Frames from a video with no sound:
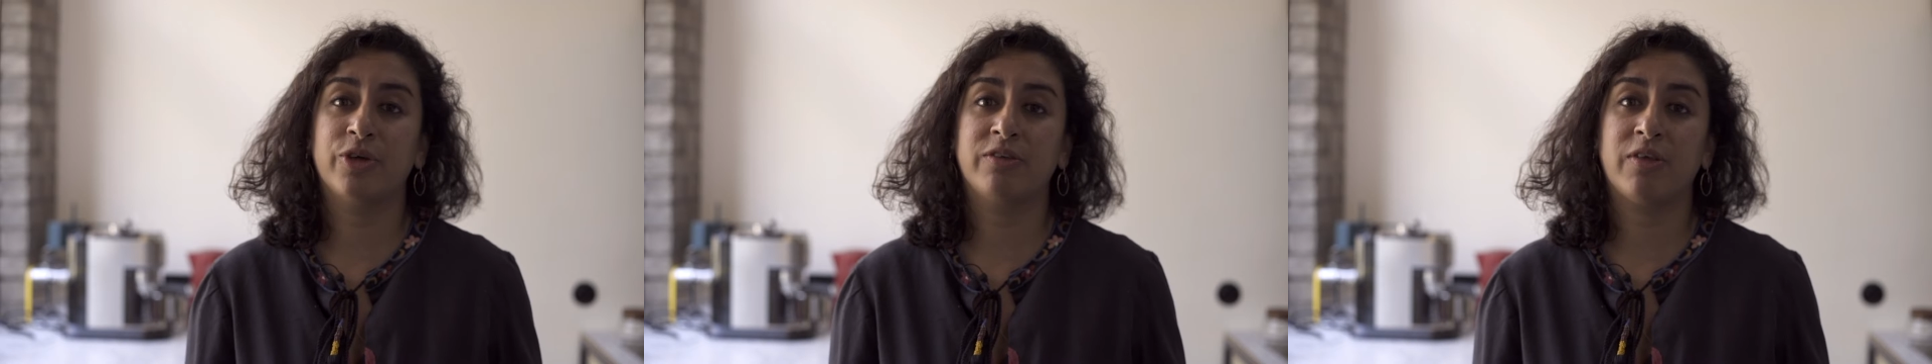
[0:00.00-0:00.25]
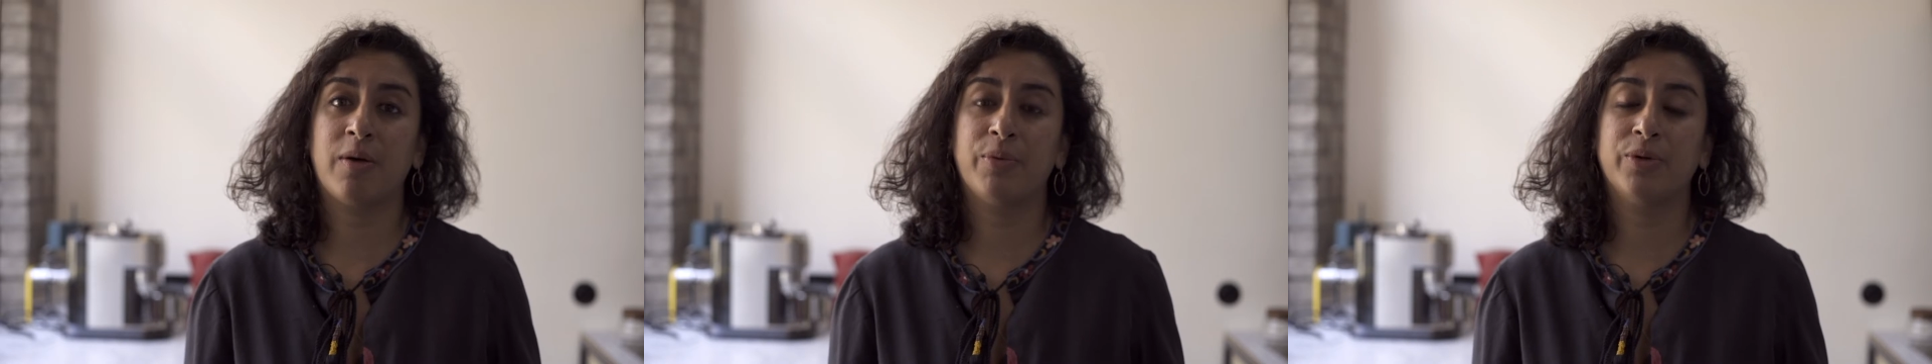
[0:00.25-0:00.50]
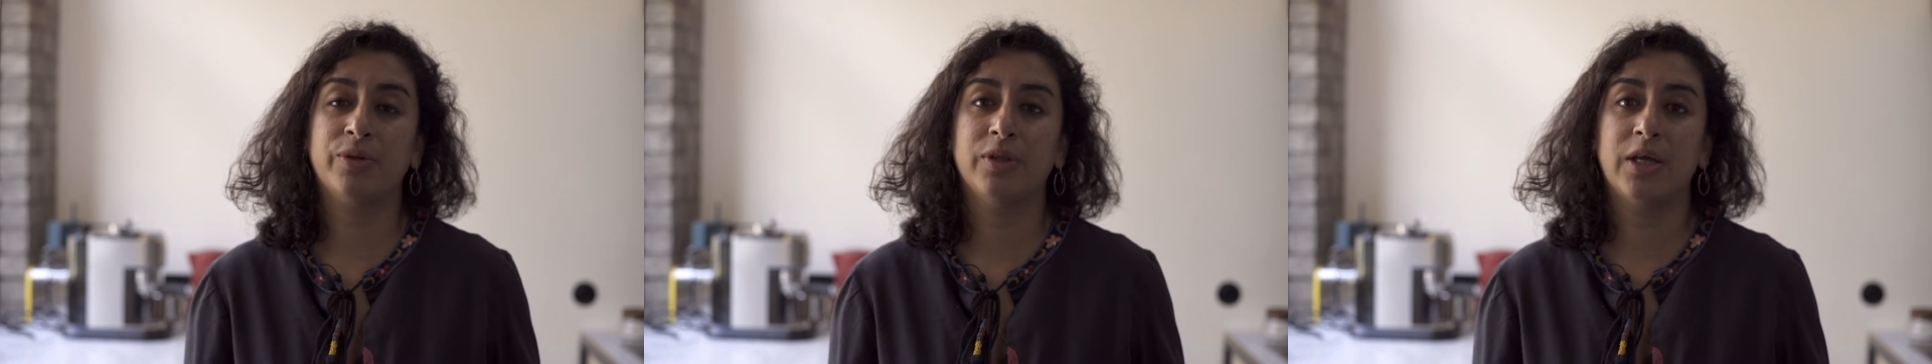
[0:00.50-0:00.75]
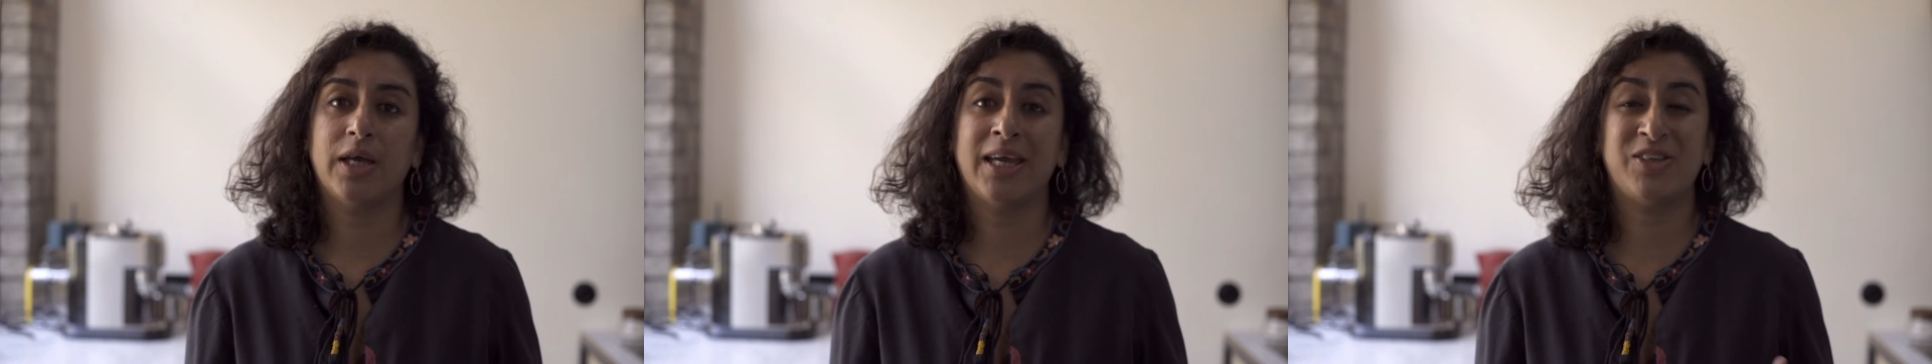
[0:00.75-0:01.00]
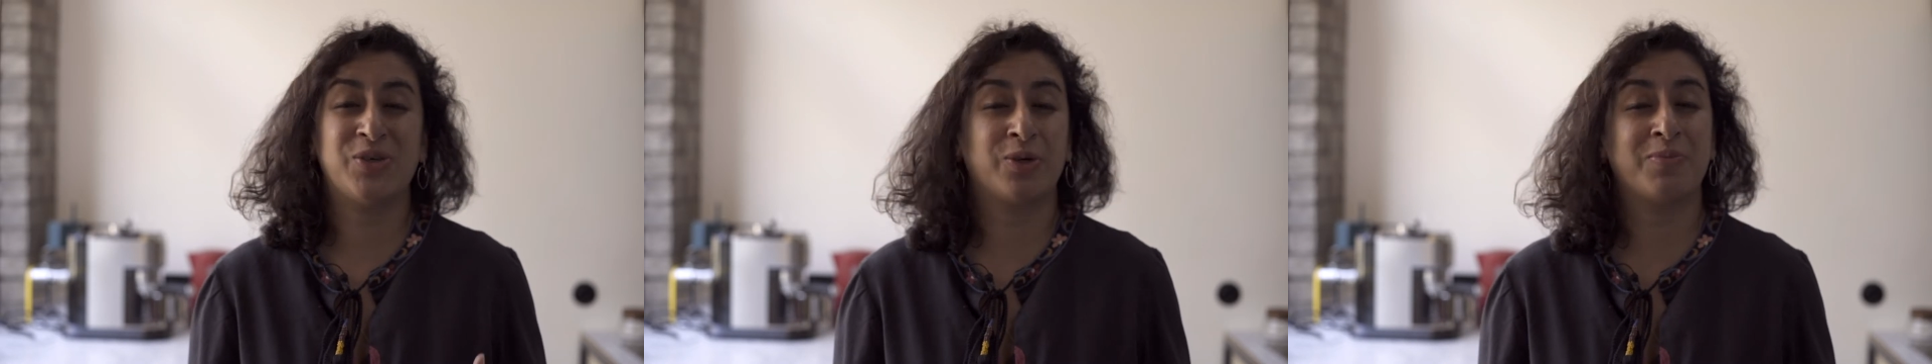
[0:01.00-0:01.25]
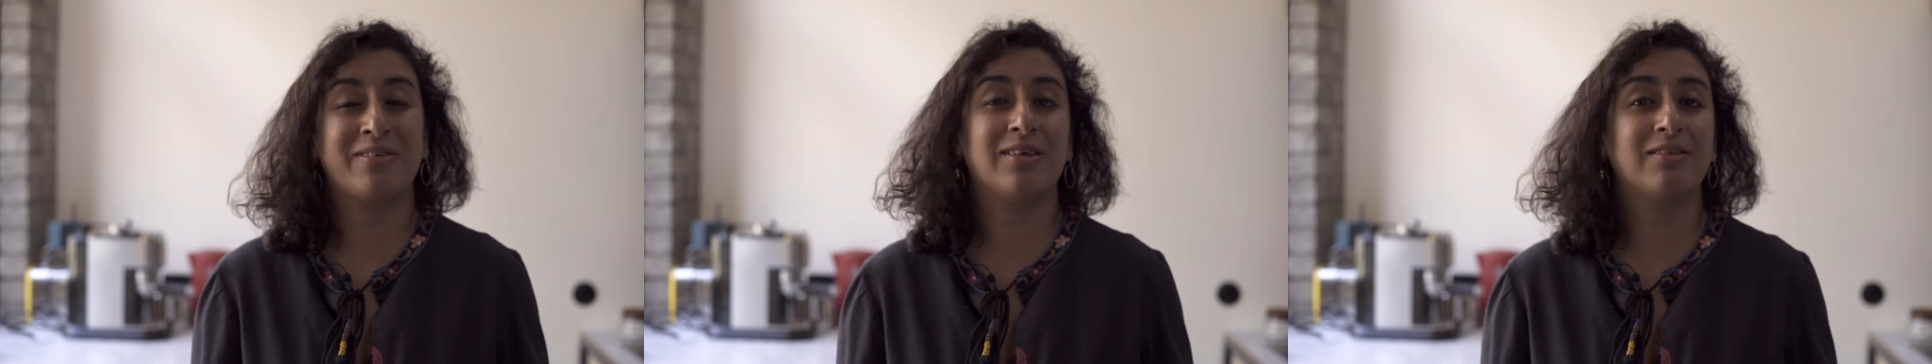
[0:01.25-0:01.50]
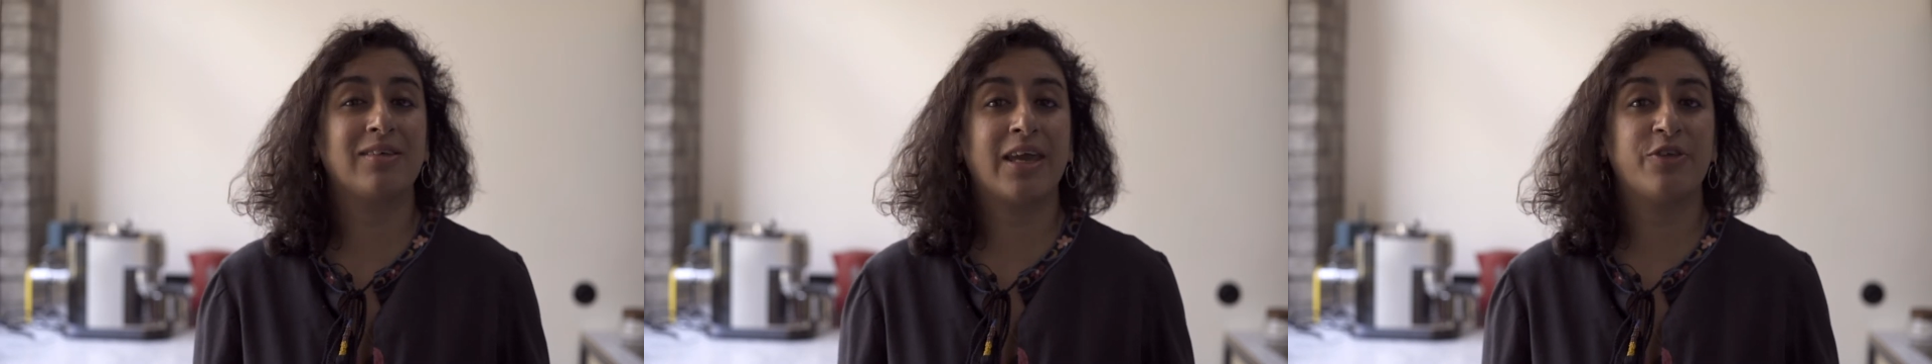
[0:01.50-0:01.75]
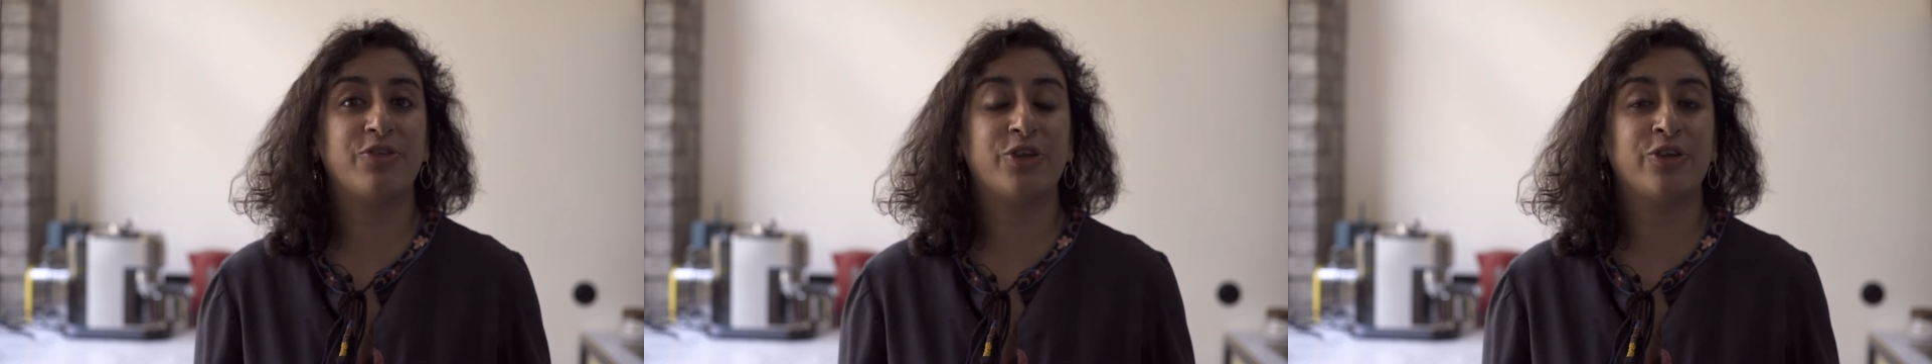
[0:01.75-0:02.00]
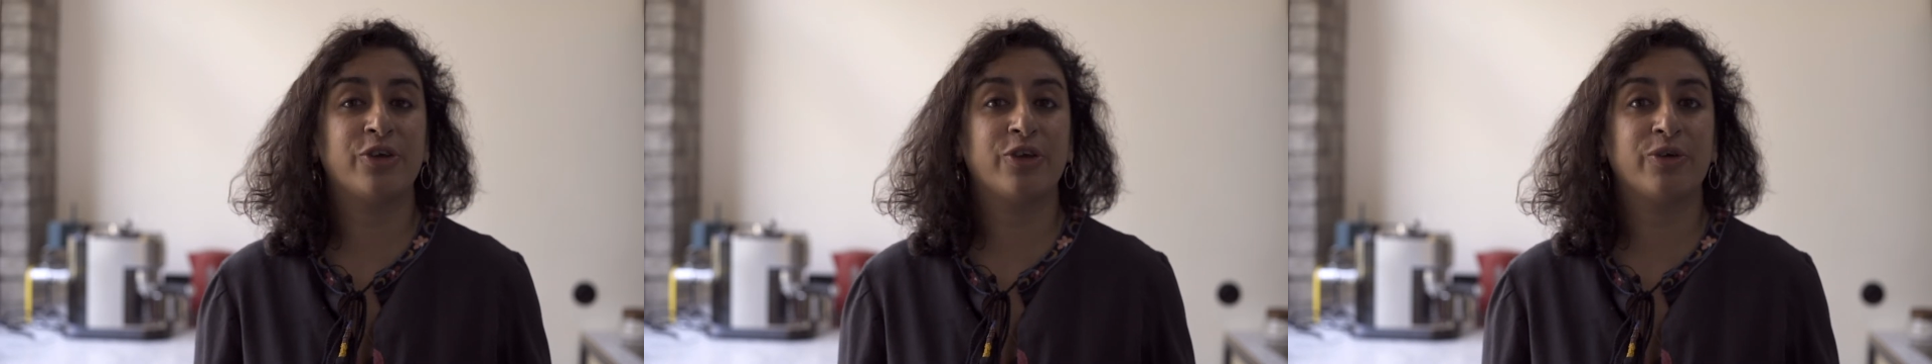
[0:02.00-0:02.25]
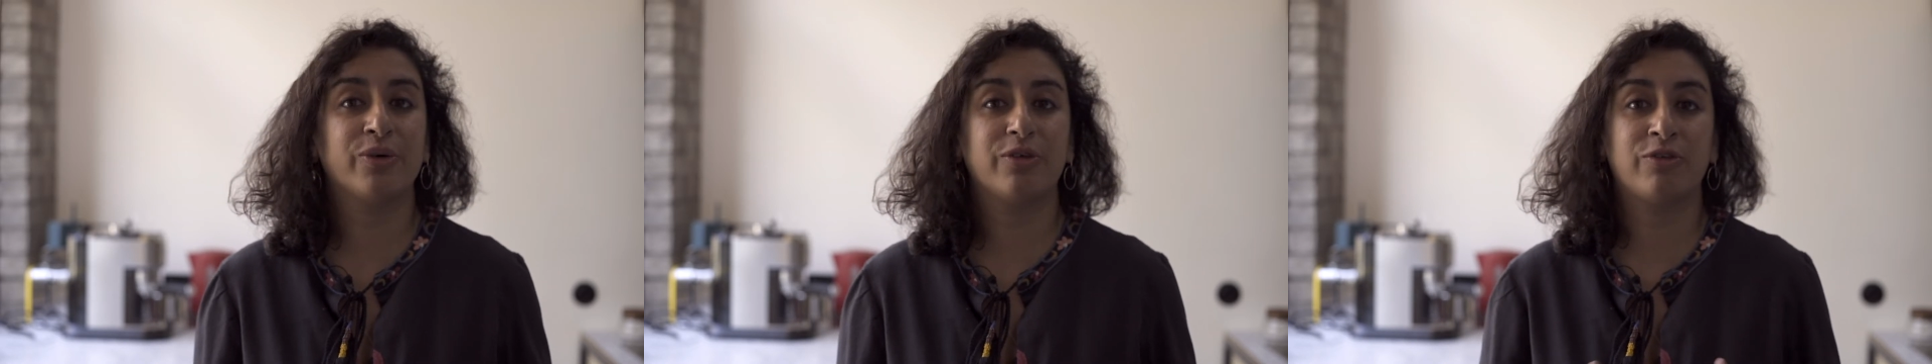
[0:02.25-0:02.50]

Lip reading: example, it took me 6 years to do.